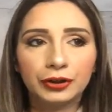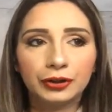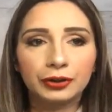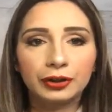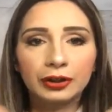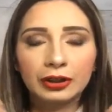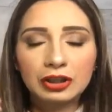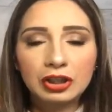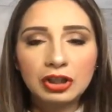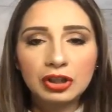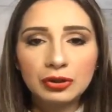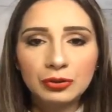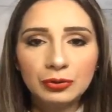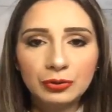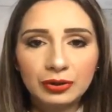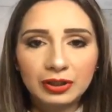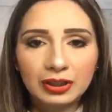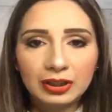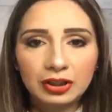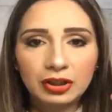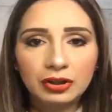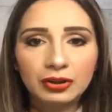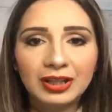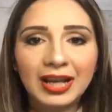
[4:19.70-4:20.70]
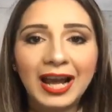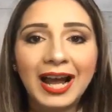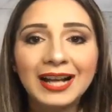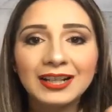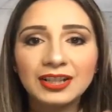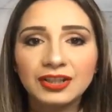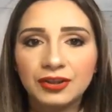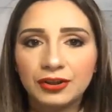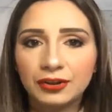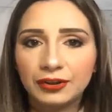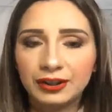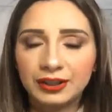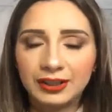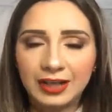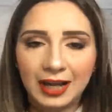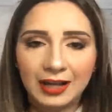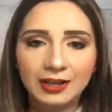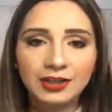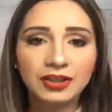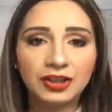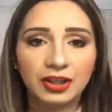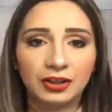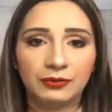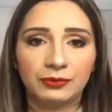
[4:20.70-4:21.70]
to catch their
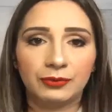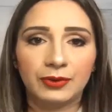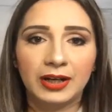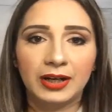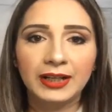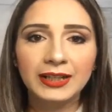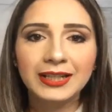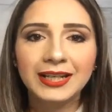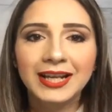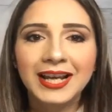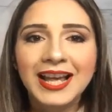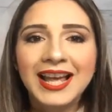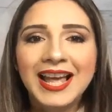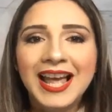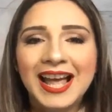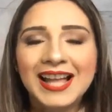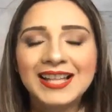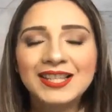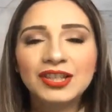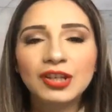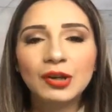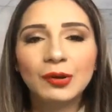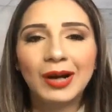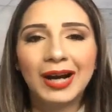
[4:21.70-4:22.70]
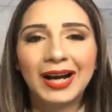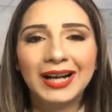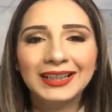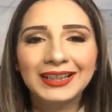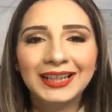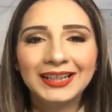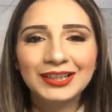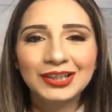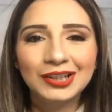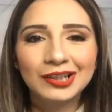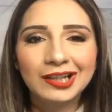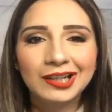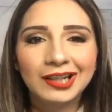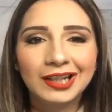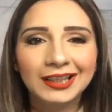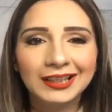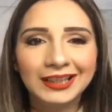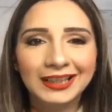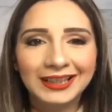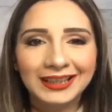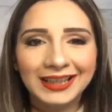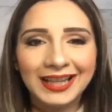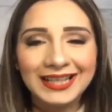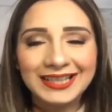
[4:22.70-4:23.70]
attention, right? And so I like to call it,
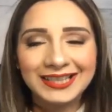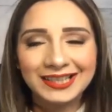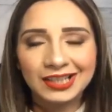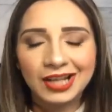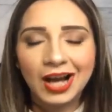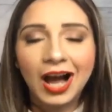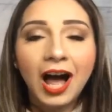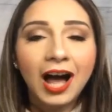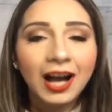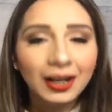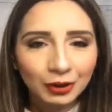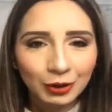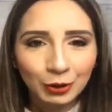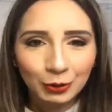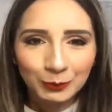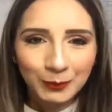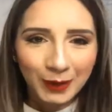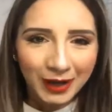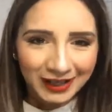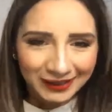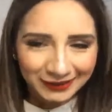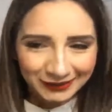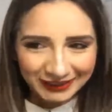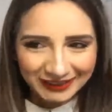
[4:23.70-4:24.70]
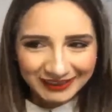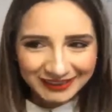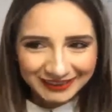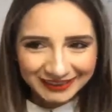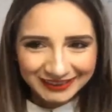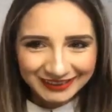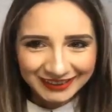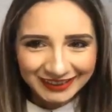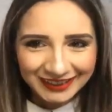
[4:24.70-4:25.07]
let's talk about it.